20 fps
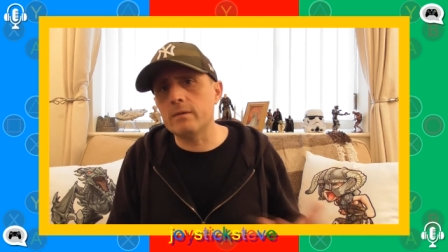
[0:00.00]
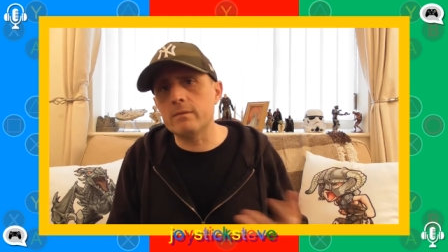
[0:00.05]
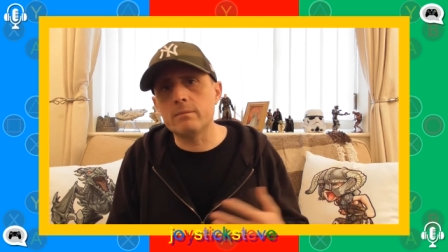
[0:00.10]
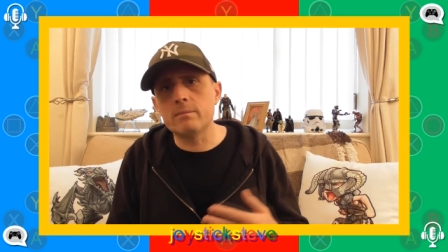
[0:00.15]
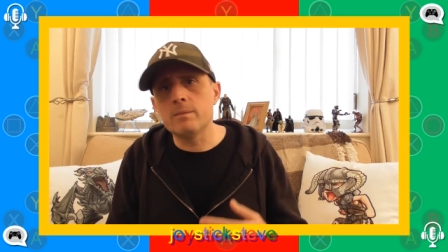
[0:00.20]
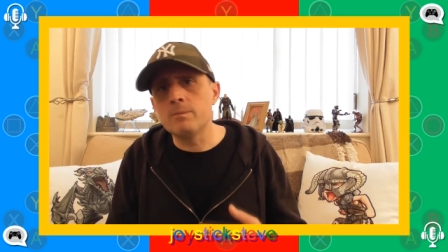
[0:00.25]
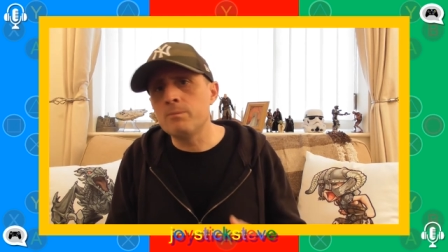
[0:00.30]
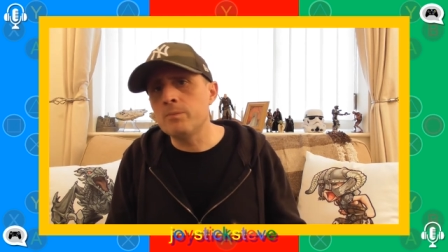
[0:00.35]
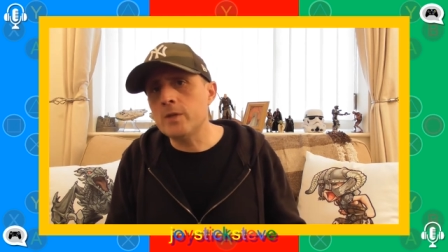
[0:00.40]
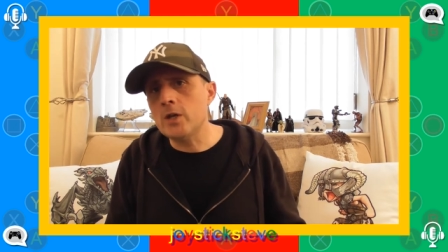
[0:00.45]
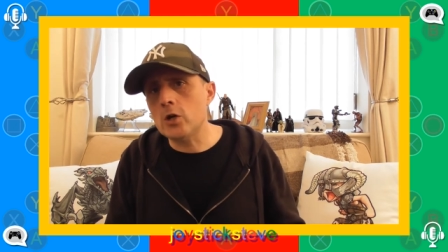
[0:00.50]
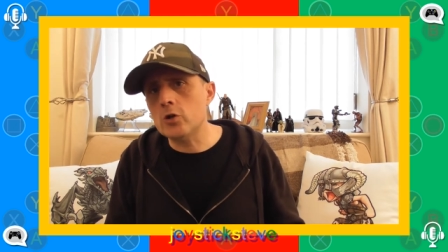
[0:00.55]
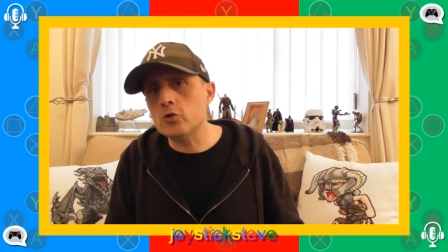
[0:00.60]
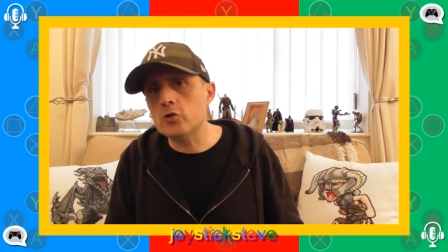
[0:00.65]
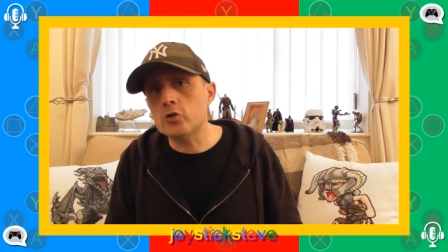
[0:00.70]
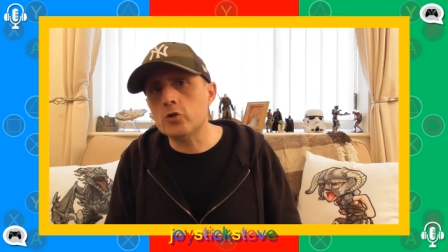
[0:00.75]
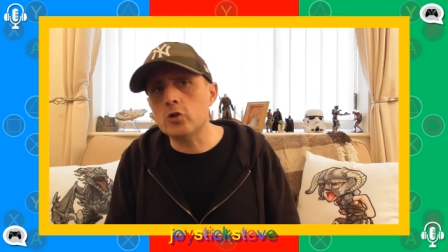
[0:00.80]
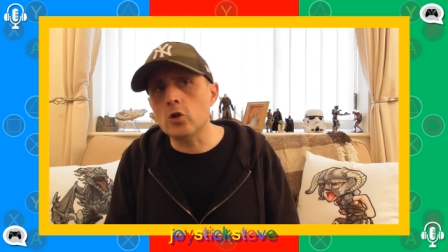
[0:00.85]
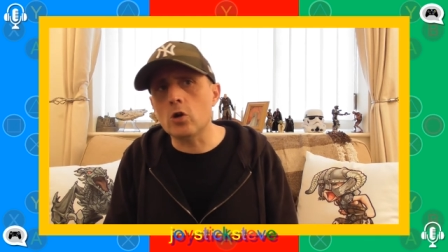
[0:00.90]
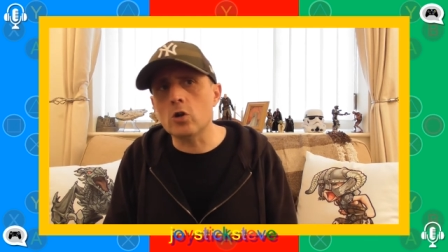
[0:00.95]
and
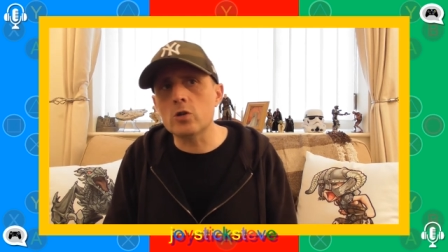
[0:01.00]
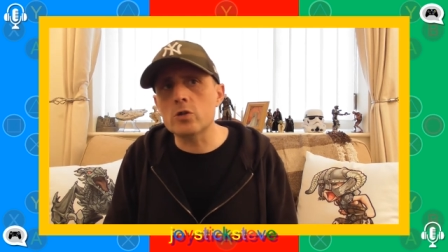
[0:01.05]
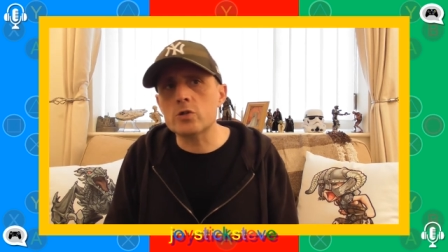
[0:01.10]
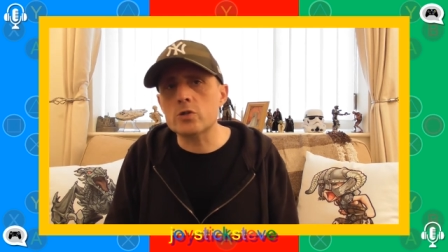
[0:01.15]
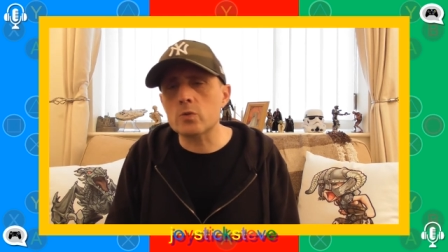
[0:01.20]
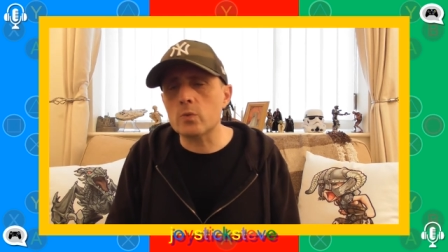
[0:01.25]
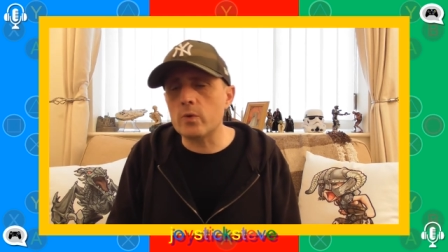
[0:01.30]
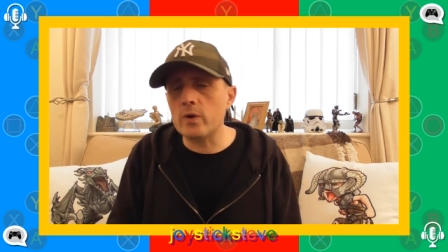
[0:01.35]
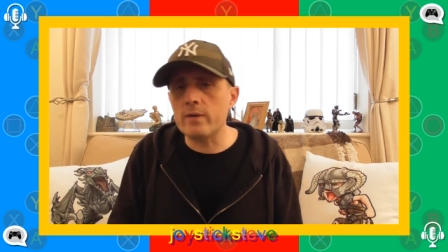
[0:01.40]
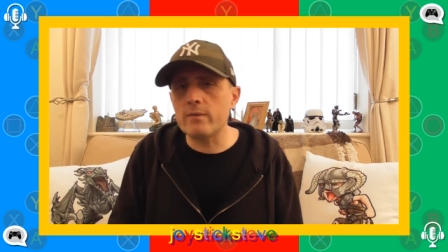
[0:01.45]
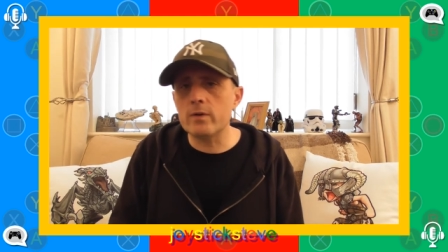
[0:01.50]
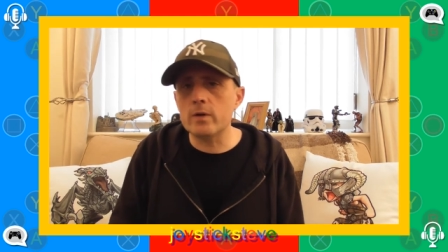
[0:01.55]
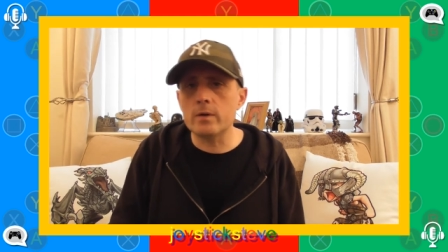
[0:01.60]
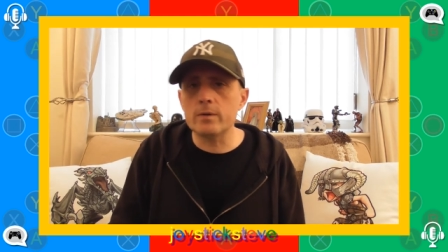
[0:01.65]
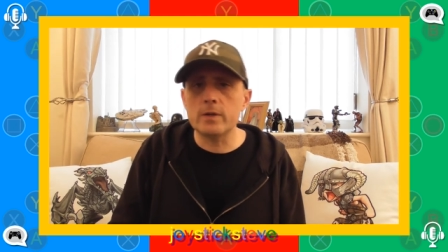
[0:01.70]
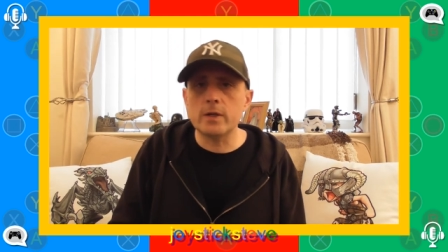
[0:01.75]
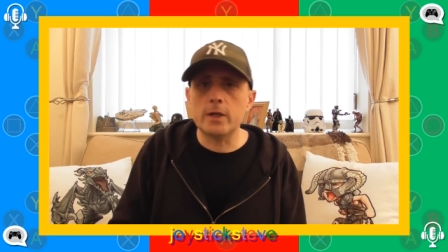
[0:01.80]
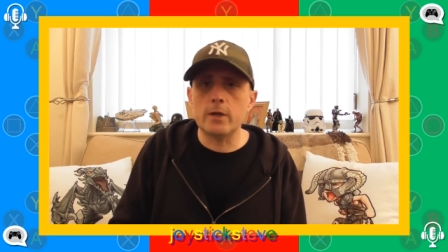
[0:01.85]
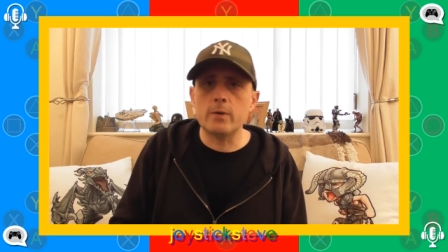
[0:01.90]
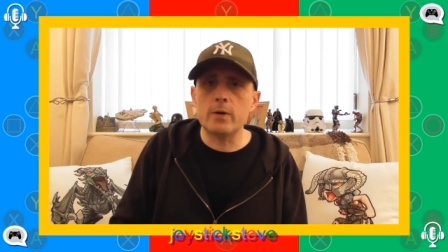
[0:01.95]
hundred dollars or
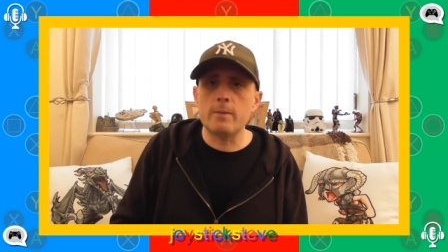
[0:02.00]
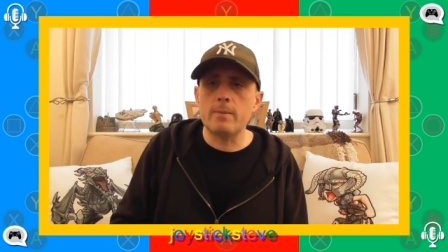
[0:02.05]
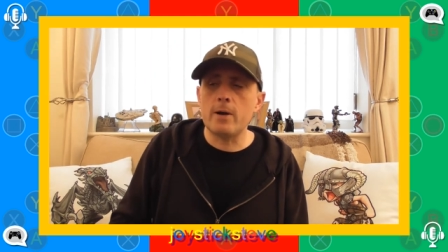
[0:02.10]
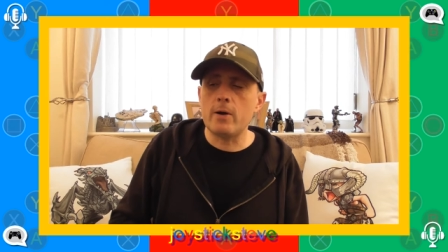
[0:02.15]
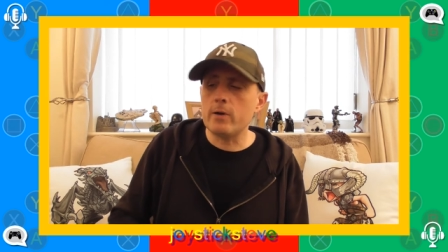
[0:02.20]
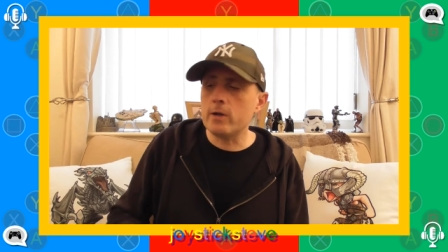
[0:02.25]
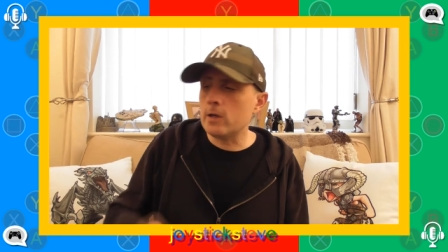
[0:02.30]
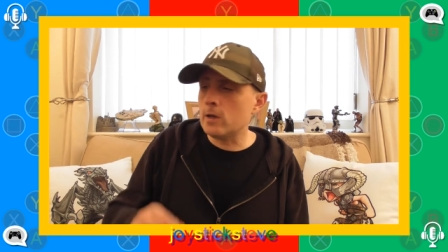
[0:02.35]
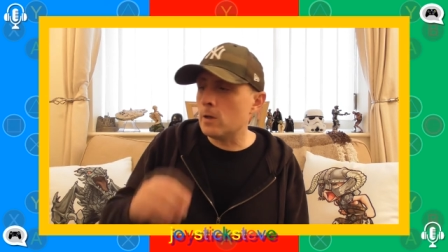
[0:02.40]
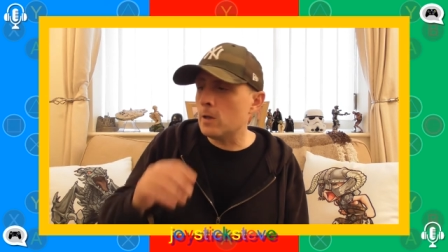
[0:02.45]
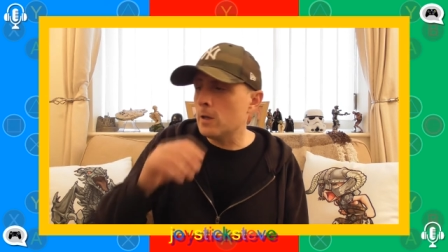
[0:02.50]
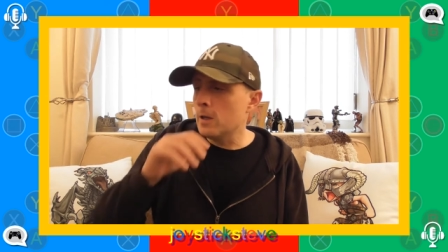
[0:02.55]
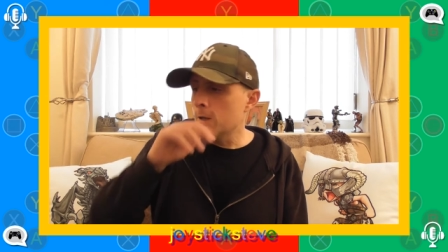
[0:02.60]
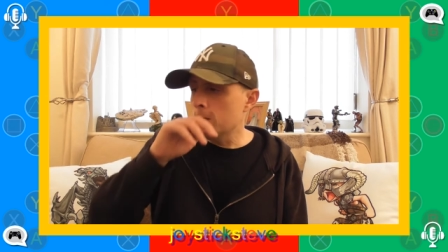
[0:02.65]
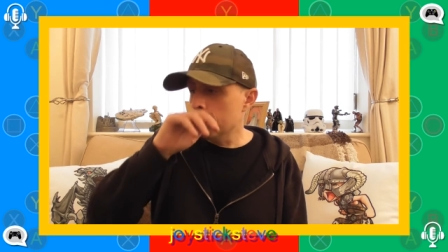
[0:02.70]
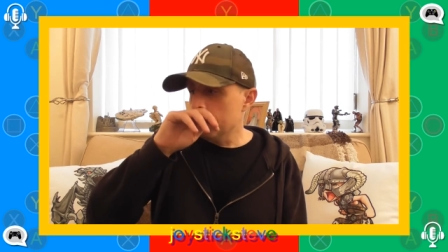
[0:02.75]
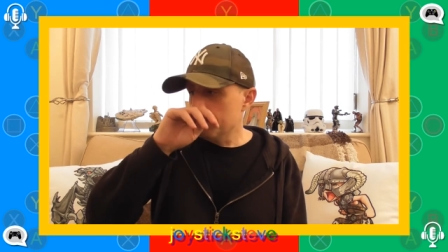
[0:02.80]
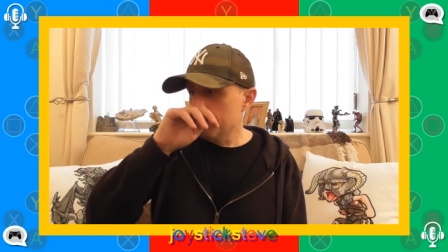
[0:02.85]
wherever you know in America.